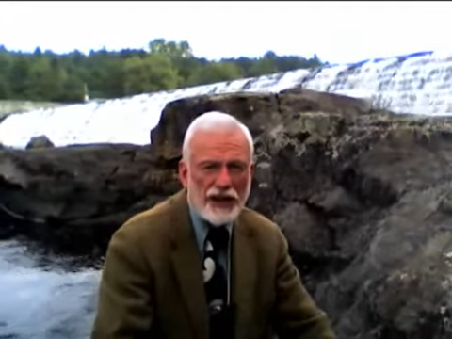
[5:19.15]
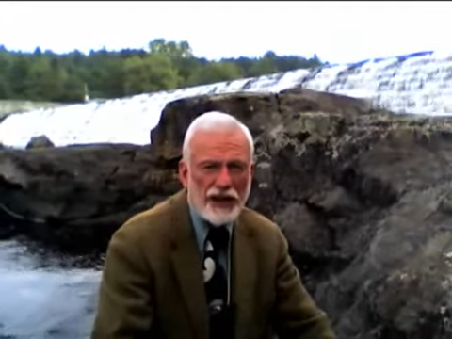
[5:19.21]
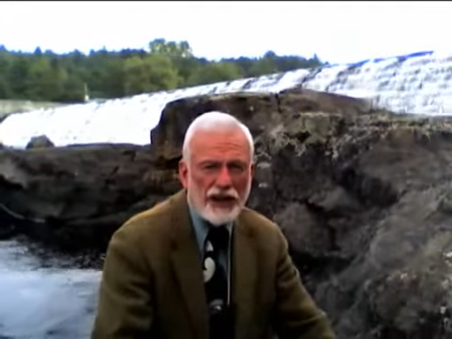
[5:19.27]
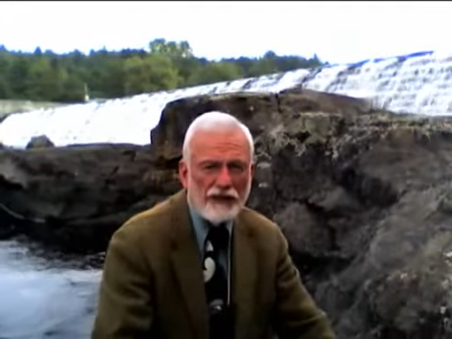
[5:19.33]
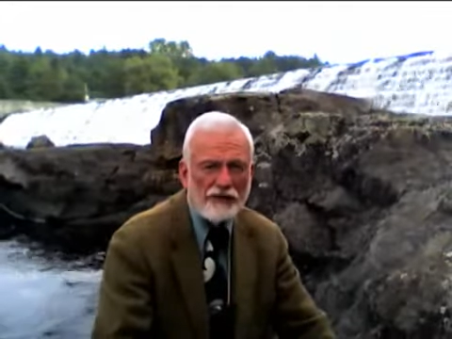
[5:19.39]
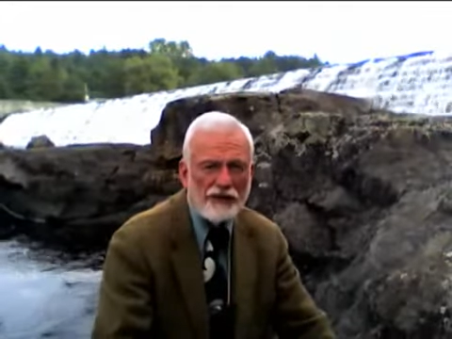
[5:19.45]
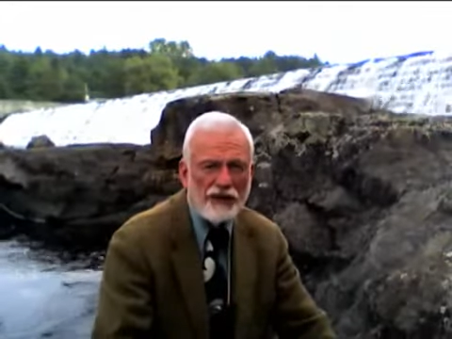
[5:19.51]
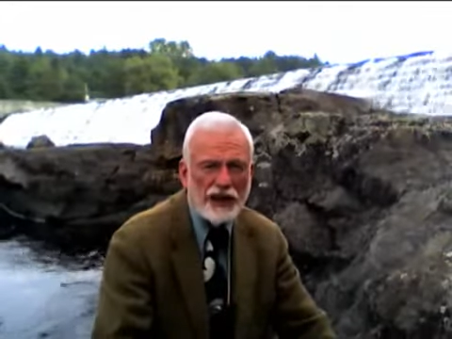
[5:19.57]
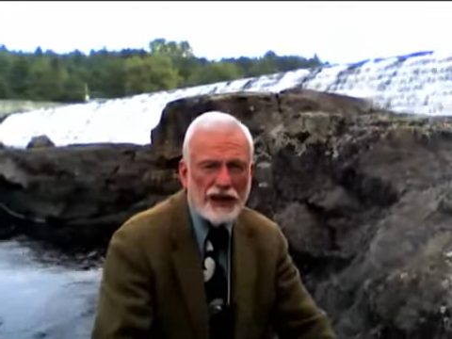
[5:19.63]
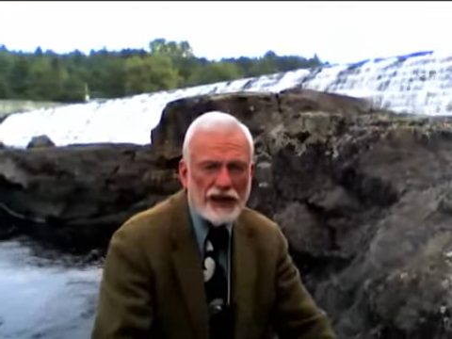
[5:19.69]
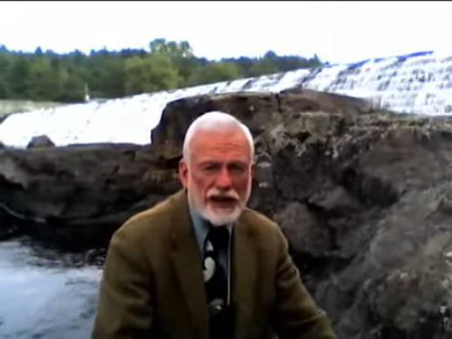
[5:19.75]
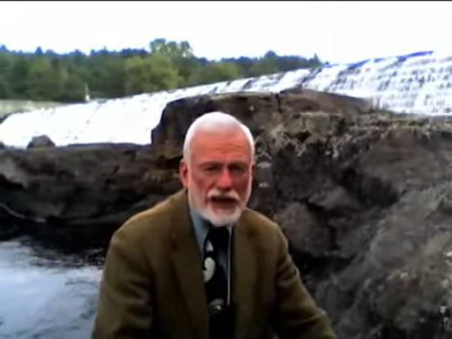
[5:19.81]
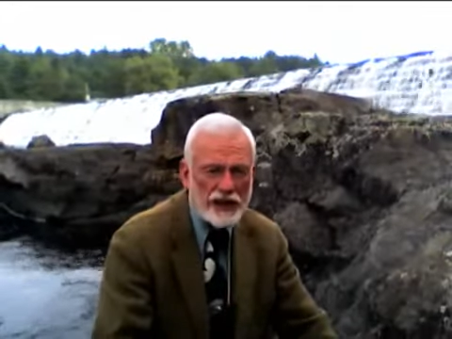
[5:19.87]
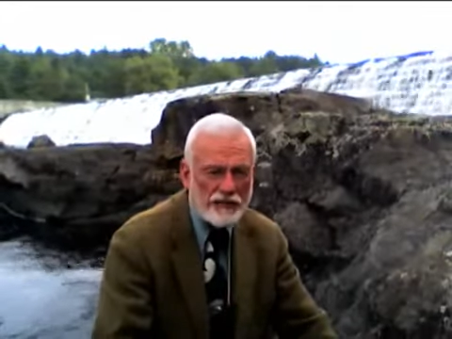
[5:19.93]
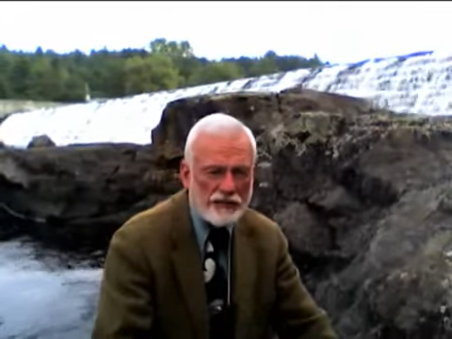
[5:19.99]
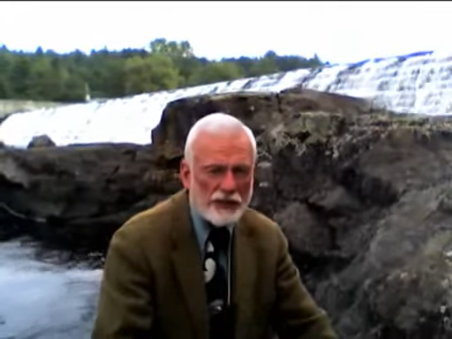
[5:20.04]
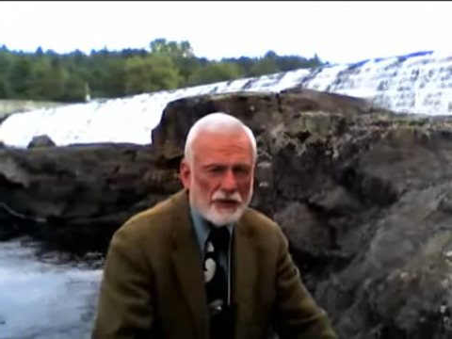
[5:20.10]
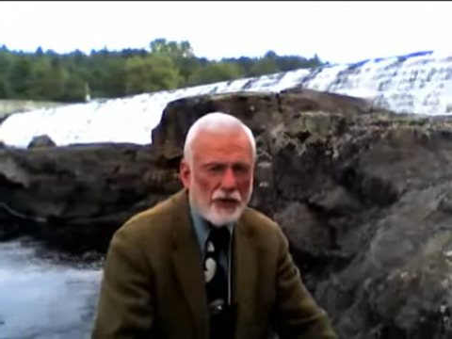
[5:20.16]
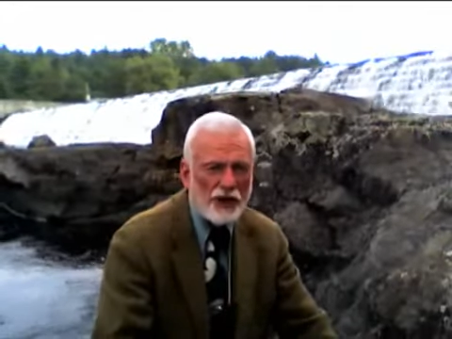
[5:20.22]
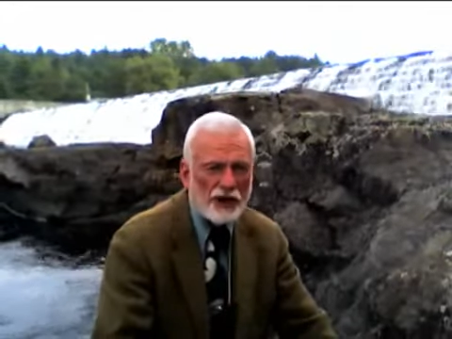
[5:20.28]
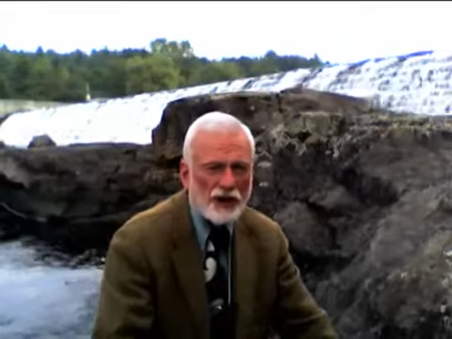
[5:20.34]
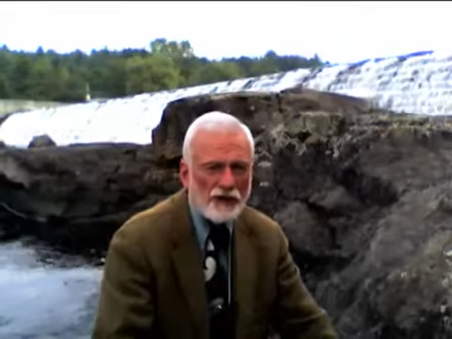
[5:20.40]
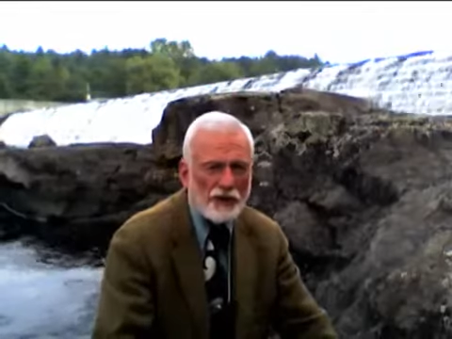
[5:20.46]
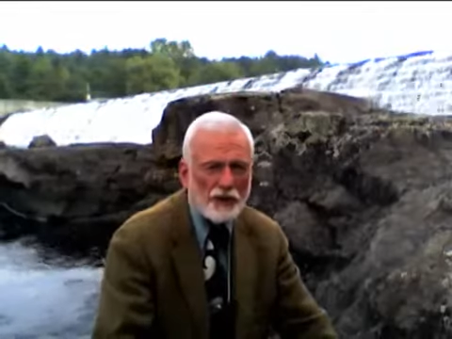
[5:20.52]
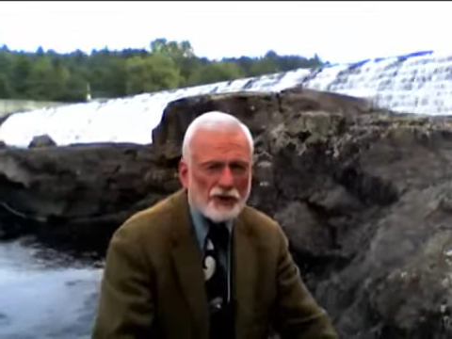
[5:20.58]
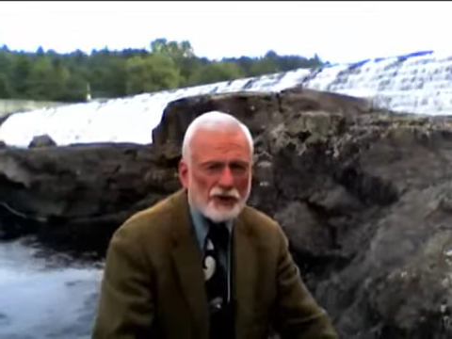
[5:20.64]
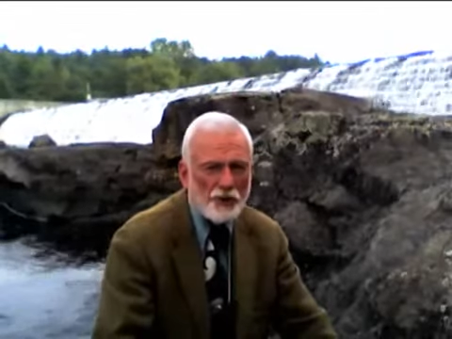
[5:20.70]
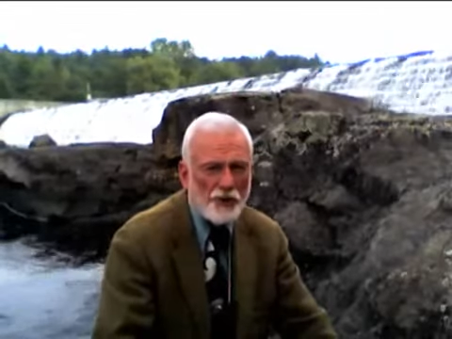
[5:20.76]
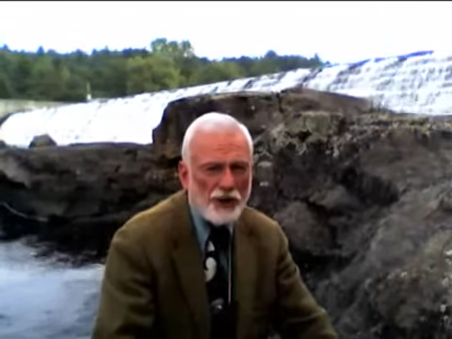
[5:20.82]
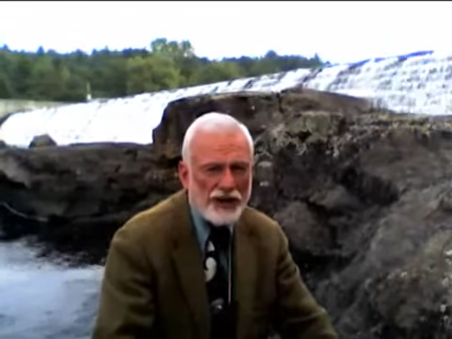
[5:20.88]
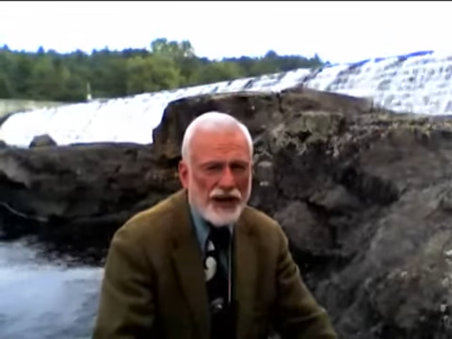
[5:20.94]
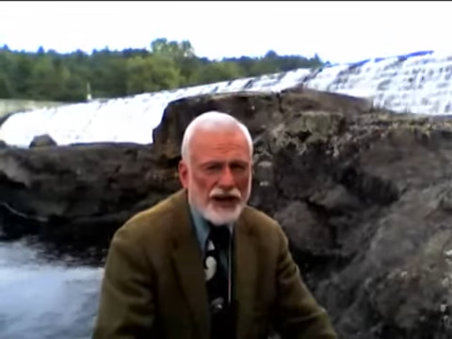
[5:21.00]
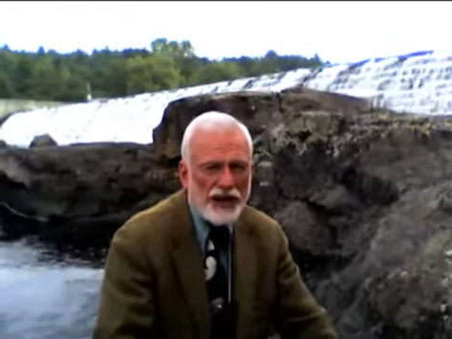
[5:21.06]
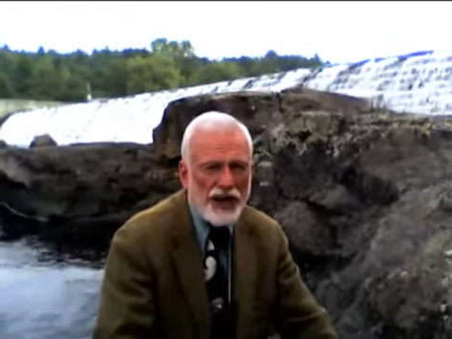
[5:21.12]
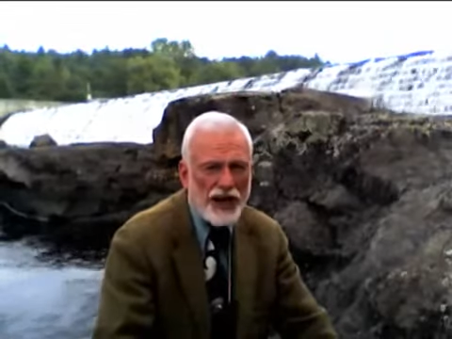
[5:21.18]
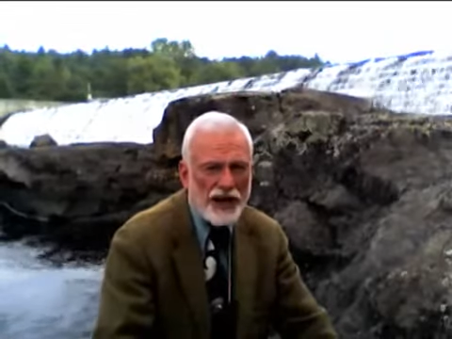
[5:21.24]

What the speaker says: of every one of those 28